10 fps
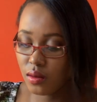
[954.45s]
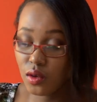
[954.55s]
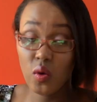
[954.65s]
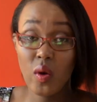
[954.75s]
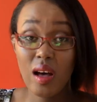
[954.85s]

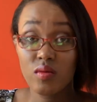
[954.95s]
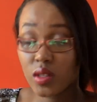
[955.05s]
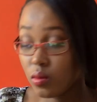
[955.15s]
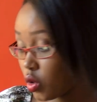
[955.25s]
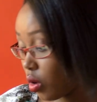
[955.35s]
you have
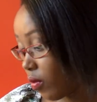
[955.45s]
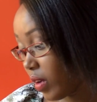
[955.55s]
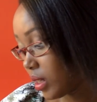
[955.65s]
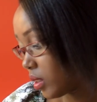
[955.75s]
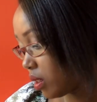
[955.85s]
some sort of
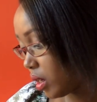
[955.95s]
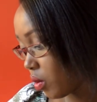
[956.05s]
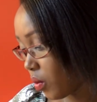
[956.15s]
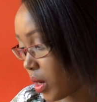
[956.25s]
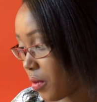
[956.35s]

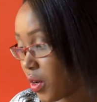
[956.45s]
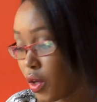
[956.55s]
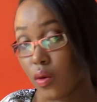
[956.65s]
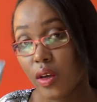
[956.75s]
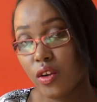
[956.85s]
accident or whatever.
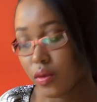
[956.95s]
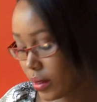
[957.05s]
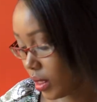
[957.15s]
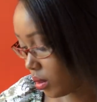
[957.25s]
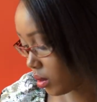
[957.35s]
You can
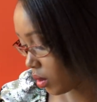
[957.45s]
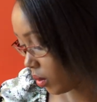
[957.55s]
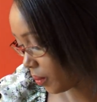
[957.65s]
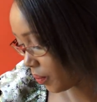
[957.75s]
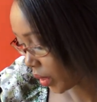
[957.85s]
use this.
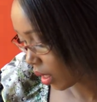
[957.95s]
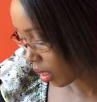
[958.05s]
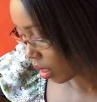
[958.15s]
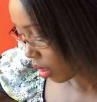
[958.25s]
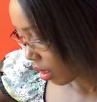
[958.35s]
So
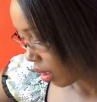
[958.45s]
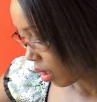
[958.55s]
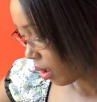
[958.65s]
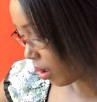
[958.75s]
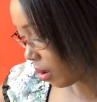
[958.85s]

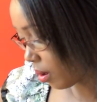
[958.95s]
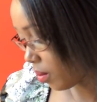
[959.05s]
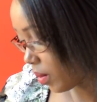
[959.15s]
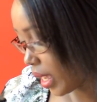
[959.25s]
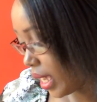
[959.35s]

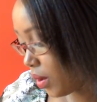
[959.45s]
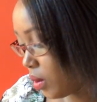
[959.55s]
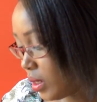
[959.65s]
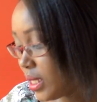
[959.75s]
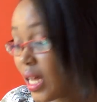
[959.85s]
um, I
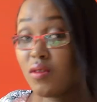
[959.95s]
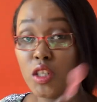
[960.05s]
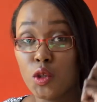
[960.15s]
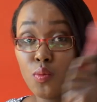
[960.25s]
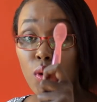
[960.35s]
always have
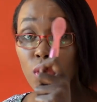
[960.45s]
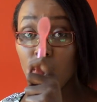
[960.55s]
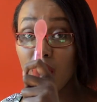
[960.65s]
a spoon